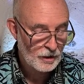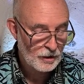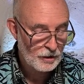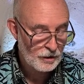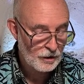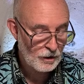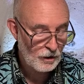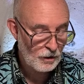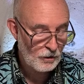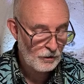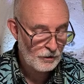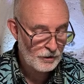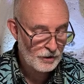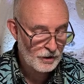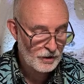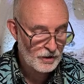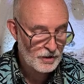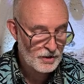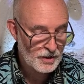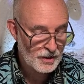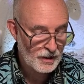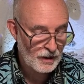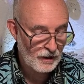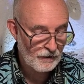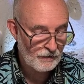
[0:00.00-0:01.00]
Clothe
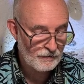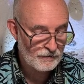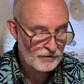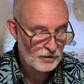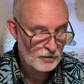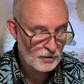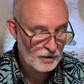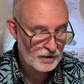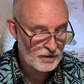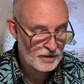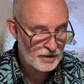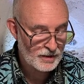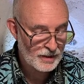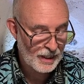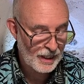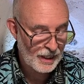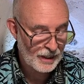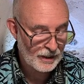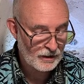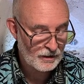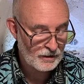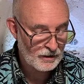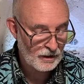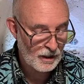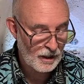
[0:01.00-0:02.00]
yourselves with
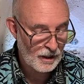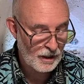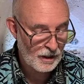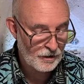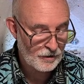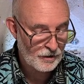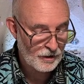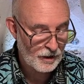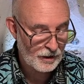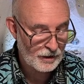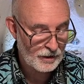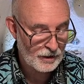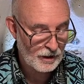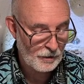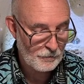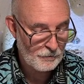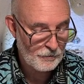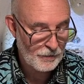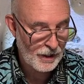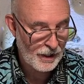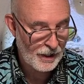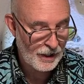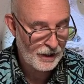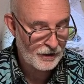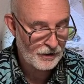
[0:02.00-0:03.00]
sackcloth and
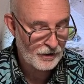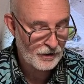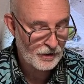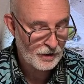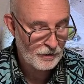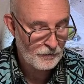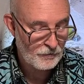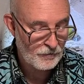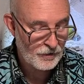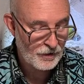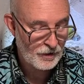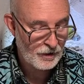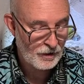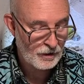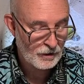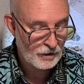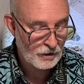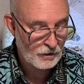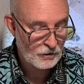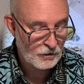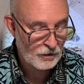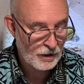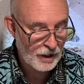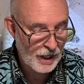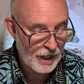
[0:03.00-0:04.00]
lament.
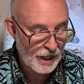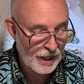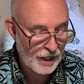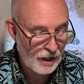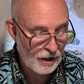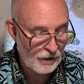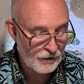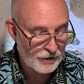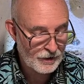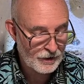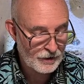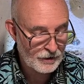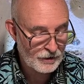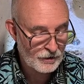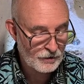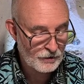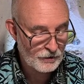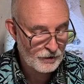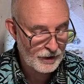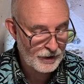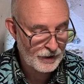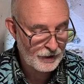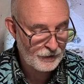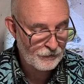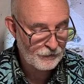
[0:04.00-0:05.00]
Cry out in
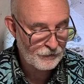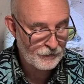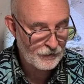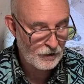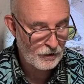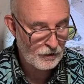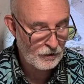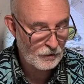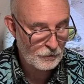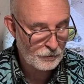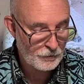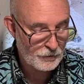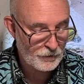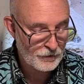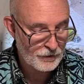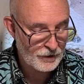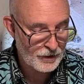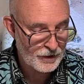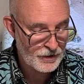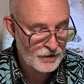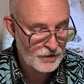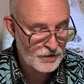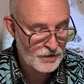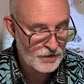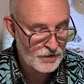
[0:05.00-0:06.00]
grief, O
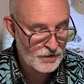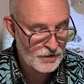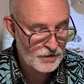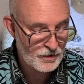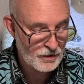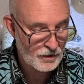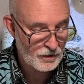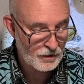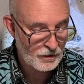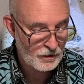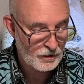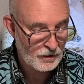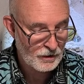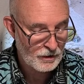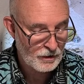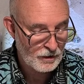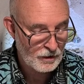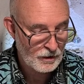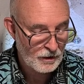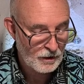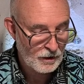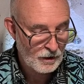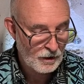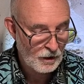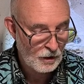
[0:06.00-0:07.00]
priests.
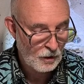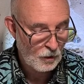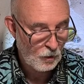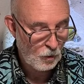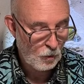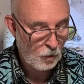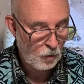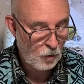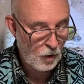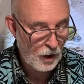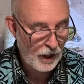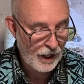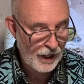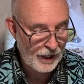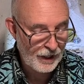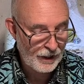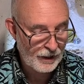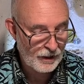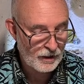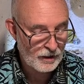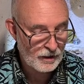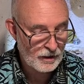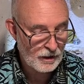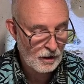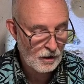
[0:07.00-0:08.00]

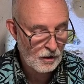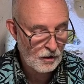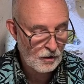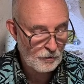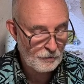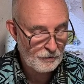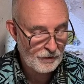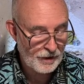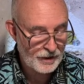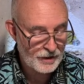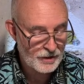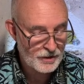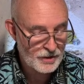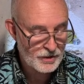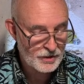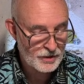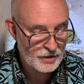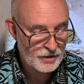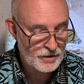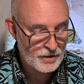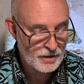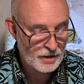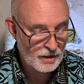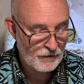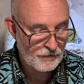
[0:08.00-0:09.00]
Wail, O
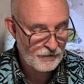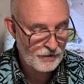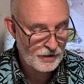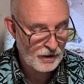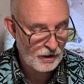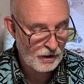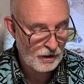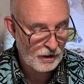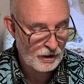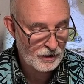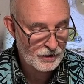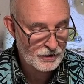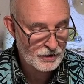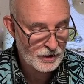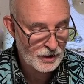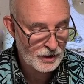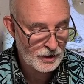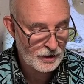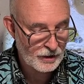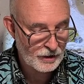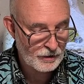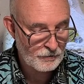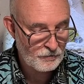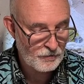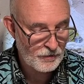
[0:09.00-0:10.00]
ministers of the
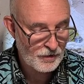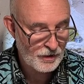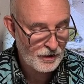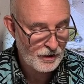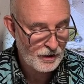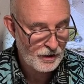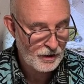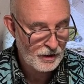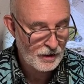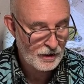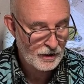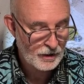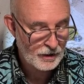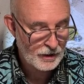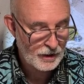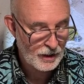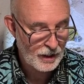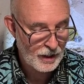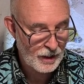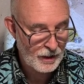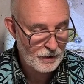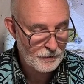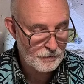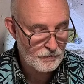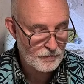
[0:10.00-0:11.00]
altar.
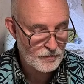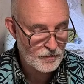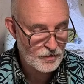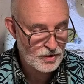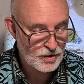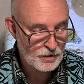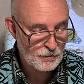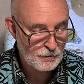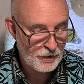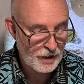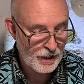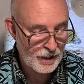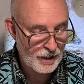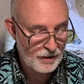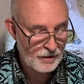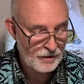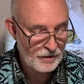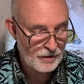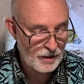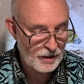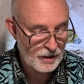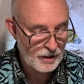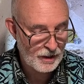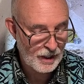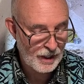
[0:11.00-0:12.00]
Come,
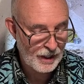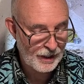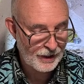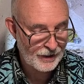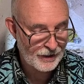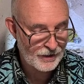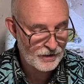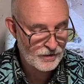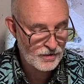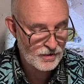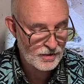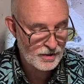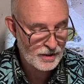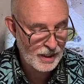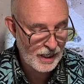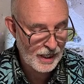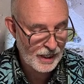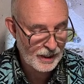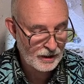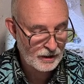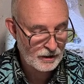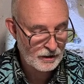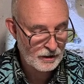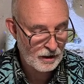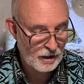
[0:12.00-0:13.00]
spend the night in
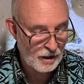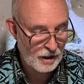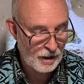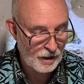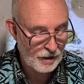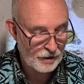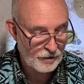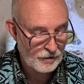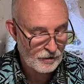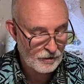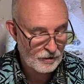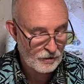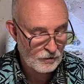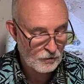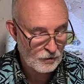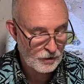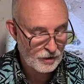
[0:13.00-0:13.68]
sackcloth